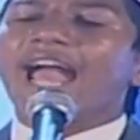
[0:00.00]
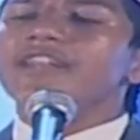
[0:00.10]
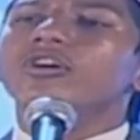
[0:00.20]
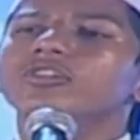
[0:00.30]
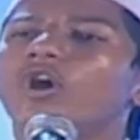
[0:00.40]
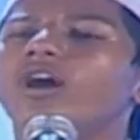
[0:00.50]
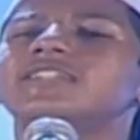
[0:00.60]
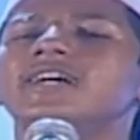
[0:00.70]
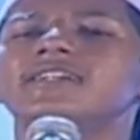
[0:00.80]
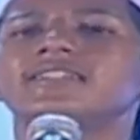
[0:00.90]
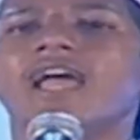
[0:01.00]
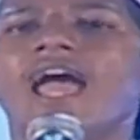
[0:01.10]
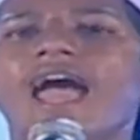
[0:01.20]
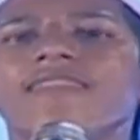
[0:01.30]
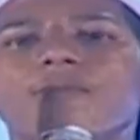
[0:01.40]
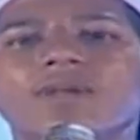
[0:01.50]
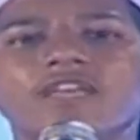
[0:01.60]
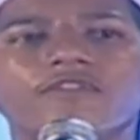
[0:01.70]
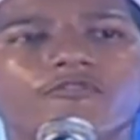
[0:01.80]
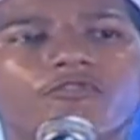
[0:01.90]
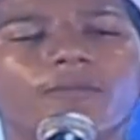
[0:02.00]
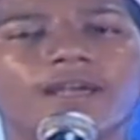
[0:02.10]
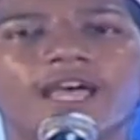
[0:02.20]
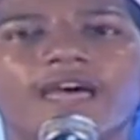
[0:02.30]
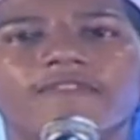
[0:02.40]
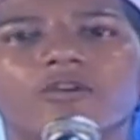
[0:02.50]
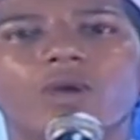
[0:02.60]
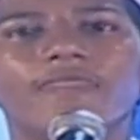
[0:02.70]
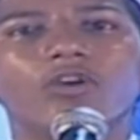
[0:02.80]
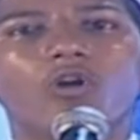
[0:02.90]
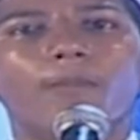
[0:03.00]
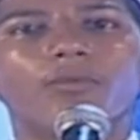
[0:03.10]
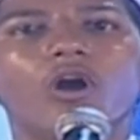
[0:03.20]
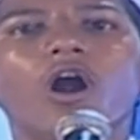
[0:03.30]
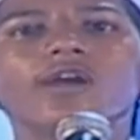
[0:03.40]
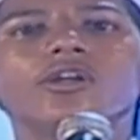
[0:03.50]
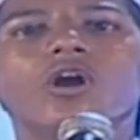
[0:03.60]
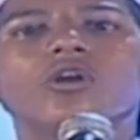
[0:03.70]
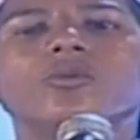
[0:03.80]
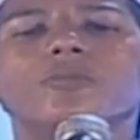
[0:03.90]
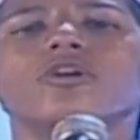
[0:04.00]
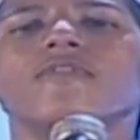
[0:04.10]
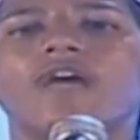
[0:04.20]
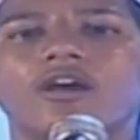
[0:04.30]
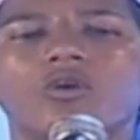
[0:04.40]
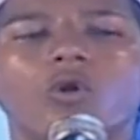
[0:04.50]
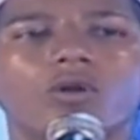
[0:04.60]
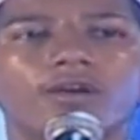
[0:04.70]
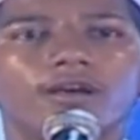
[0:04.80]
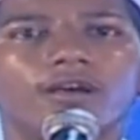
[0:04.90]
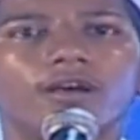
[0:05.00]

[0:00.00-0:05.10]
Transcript: and your daughters and the believing women that when they go abroad to put on their cloak,